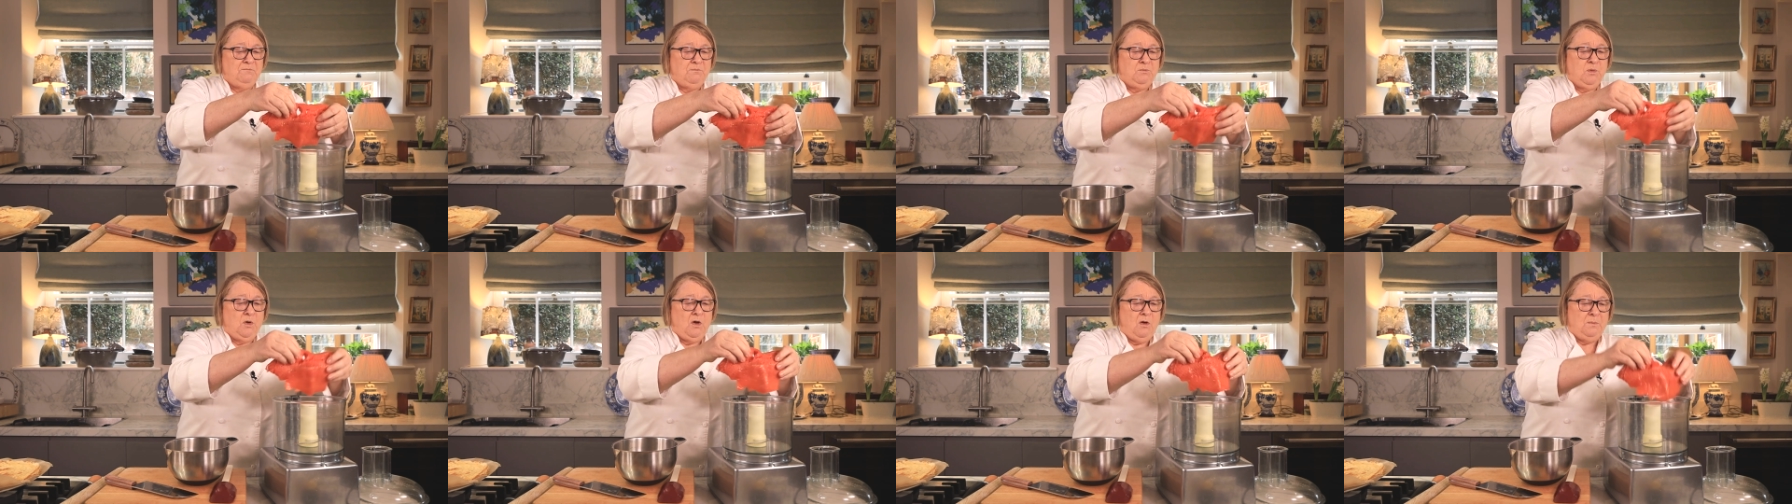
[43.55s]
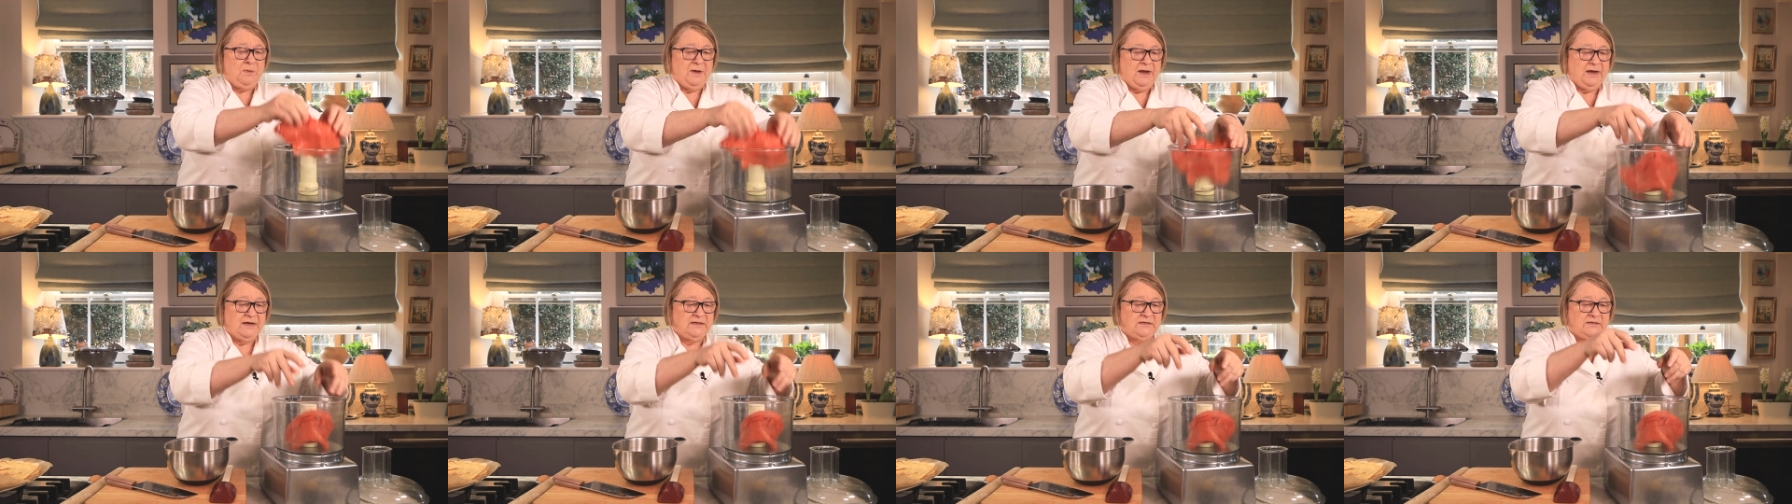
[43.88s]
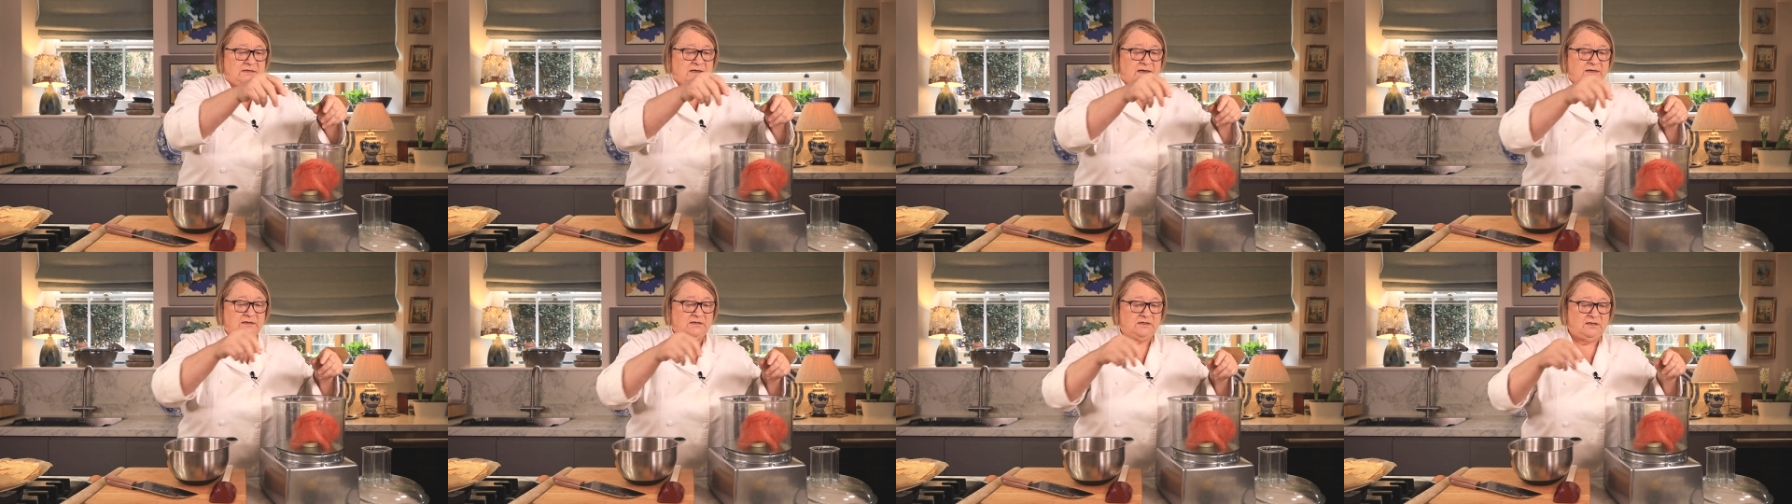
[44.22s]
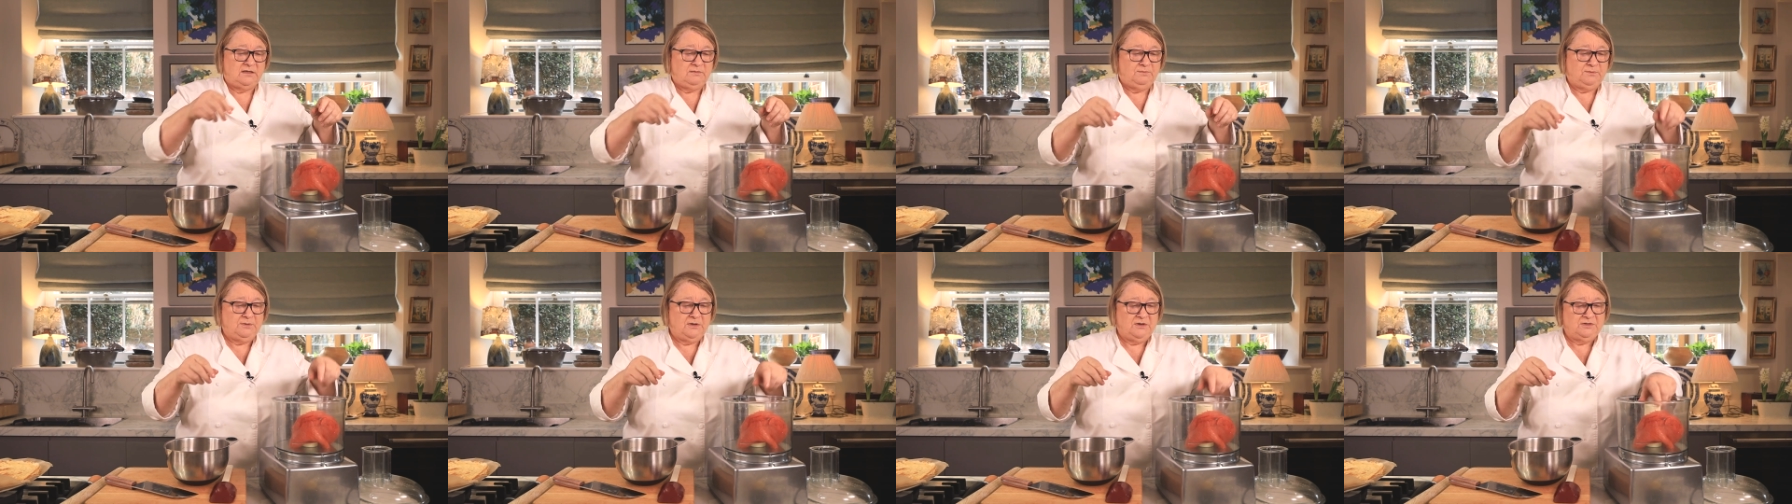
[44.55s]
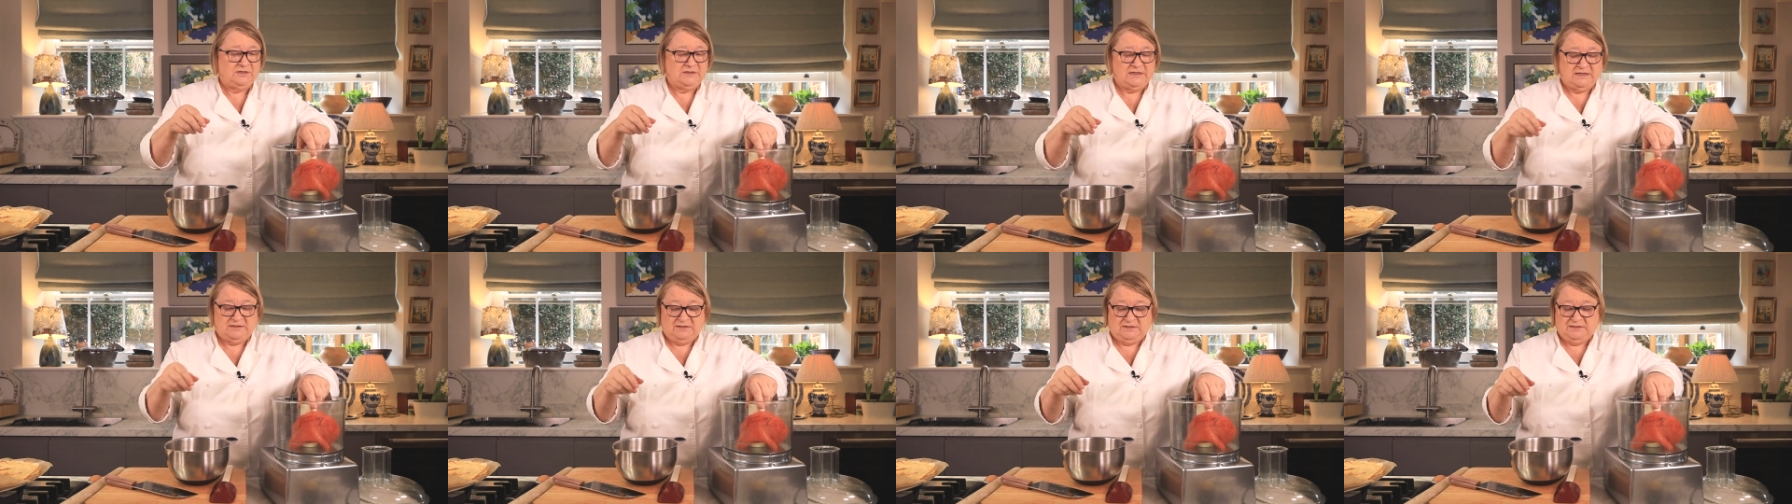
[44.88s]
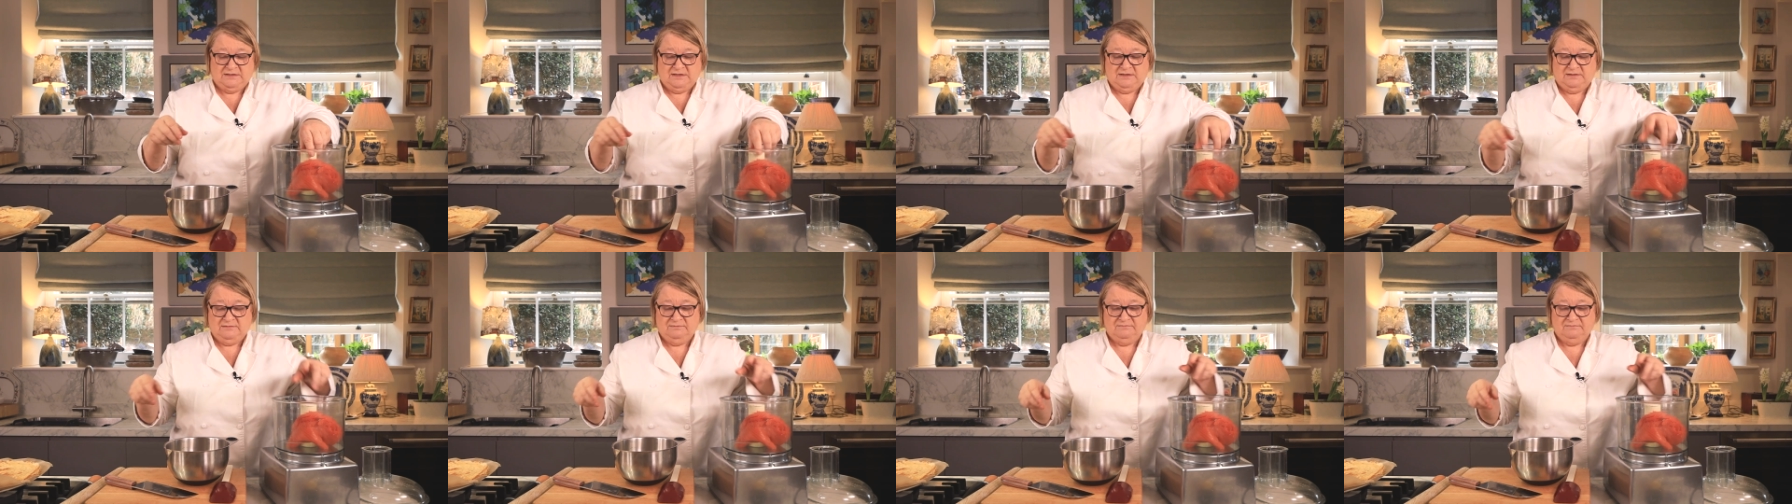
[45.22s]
pop it into the processor